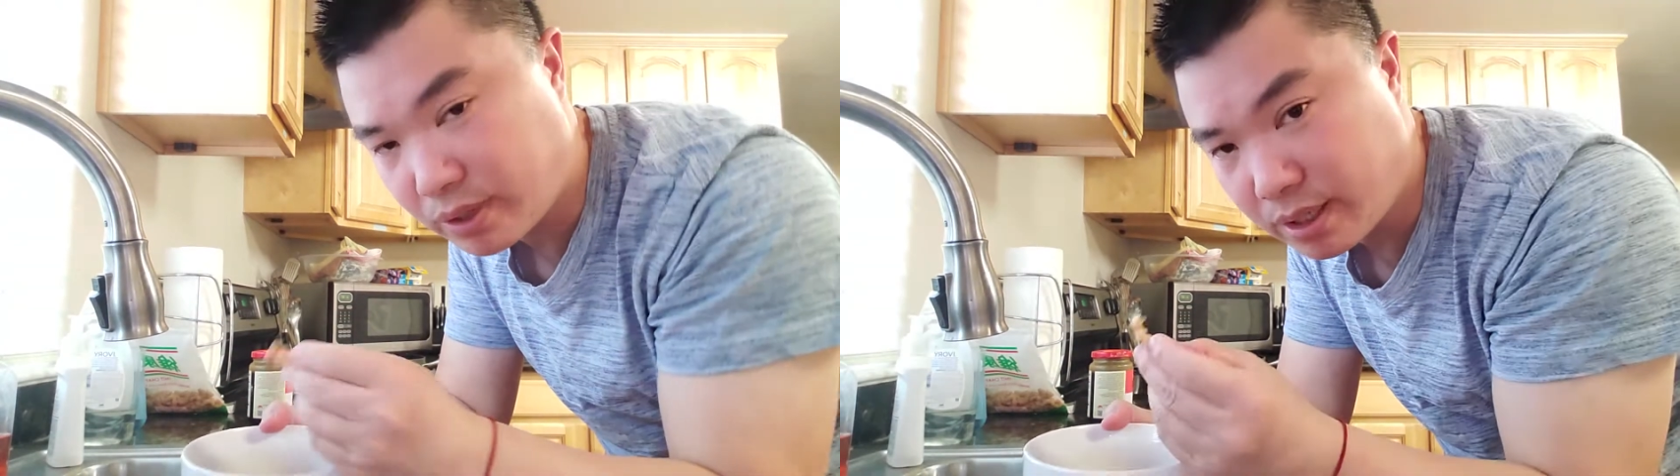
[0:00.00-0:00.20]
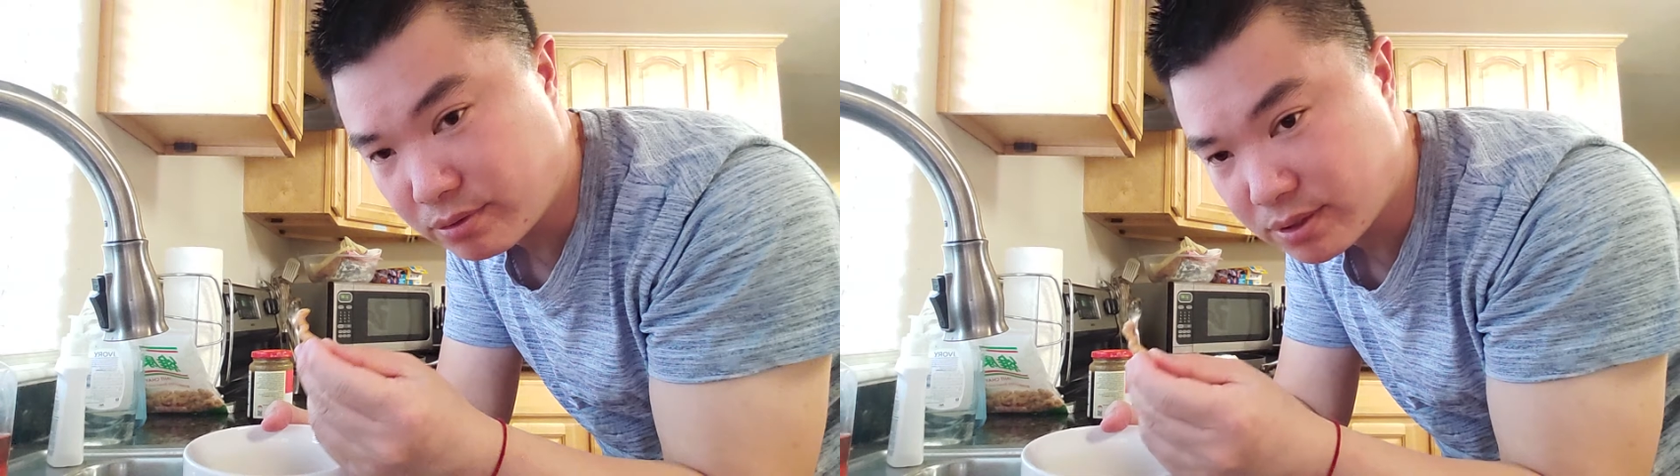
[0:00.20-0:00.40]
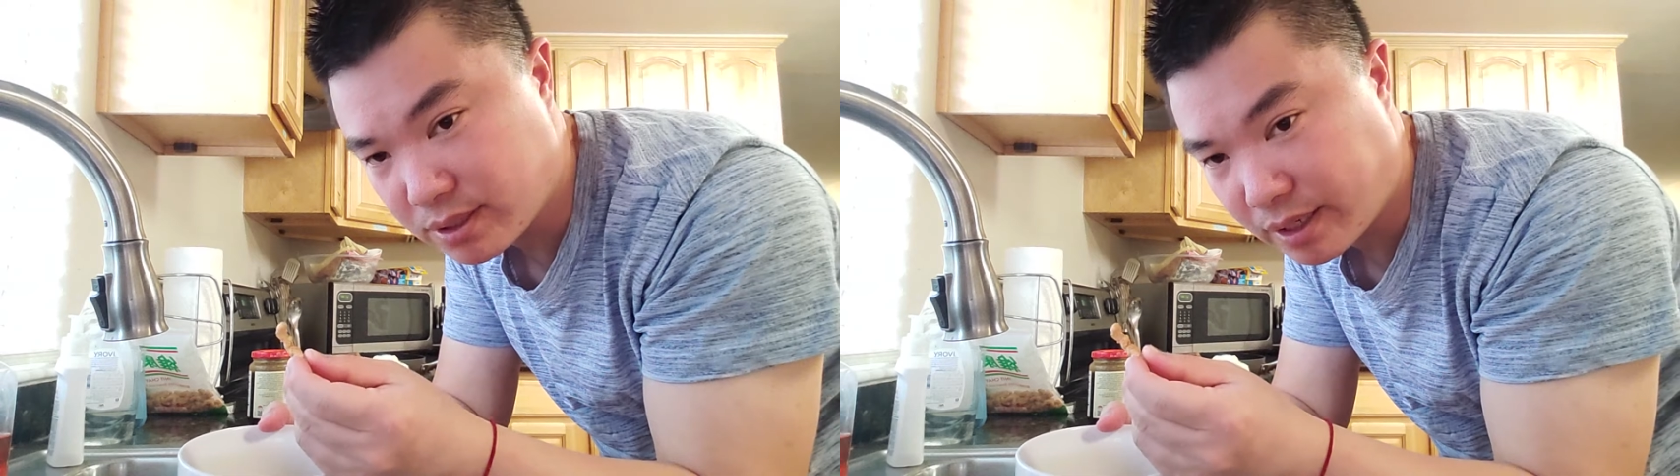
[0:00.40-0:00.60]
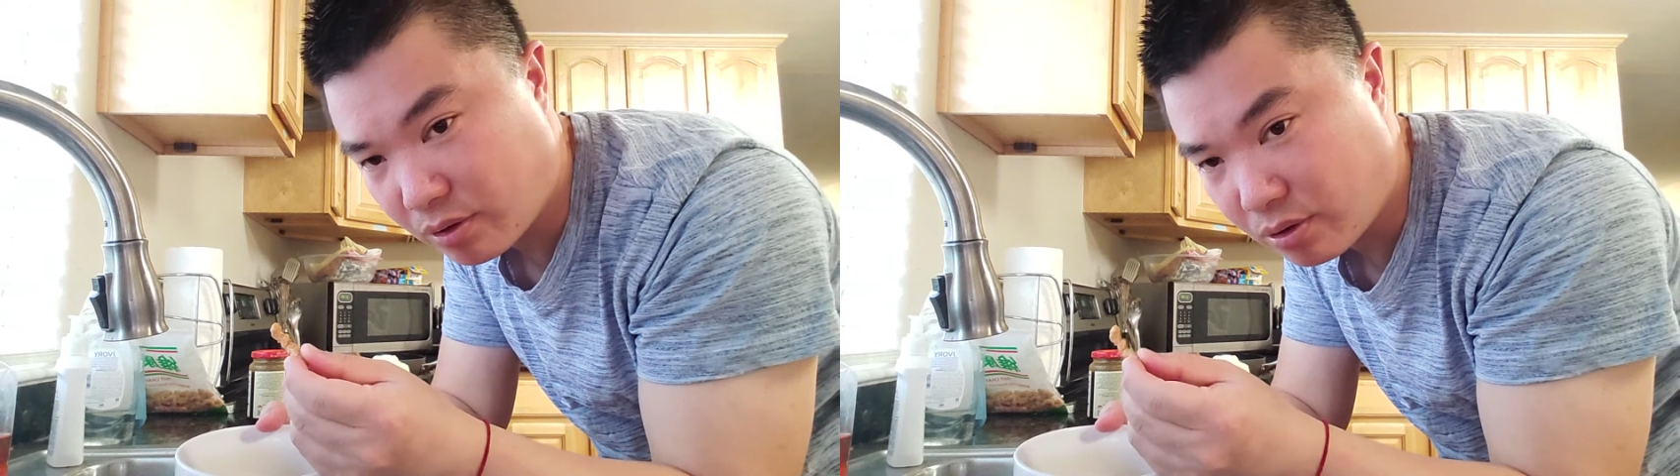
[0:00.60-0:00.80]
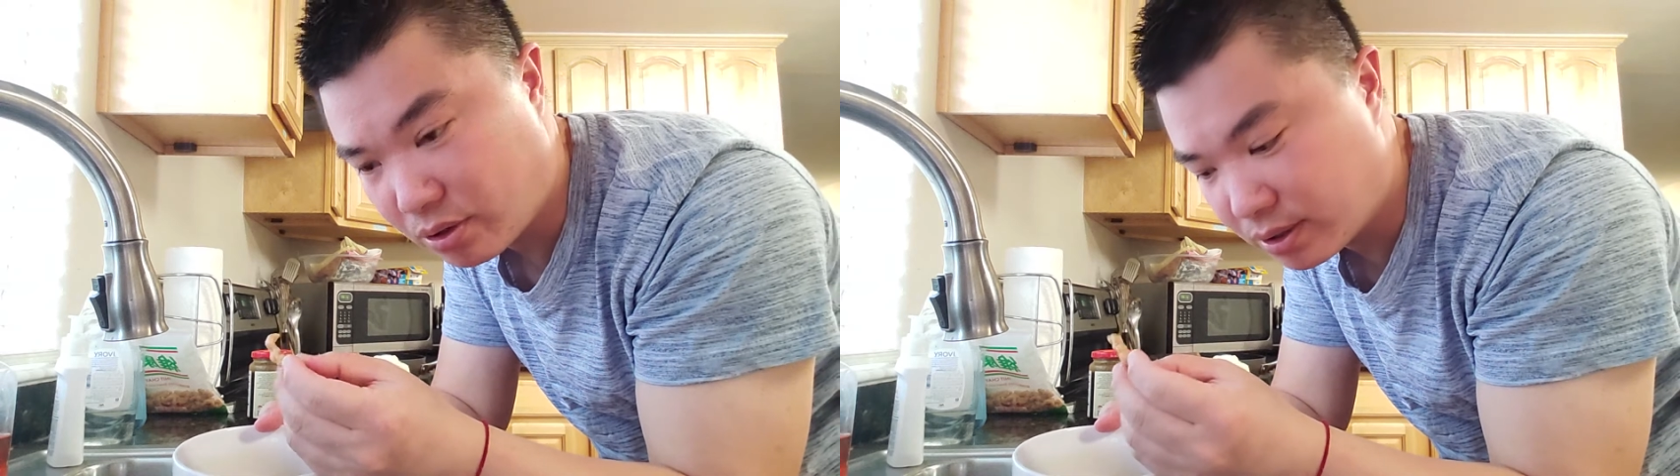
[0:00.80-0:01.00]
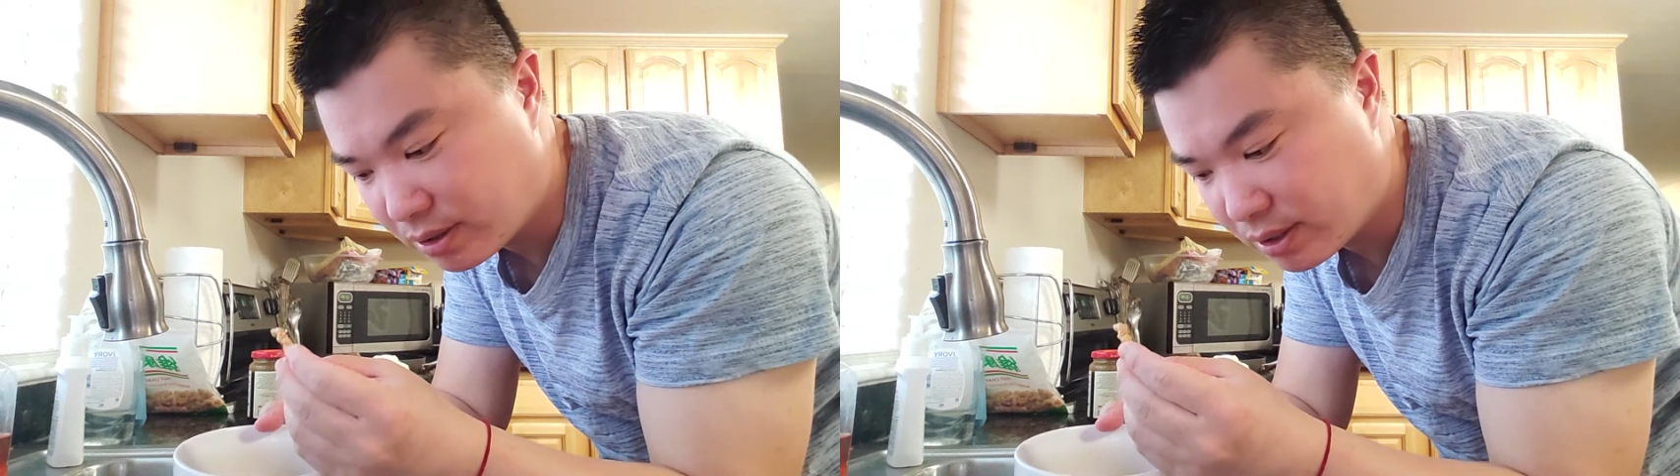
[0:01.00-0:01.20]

Right now it's like hard,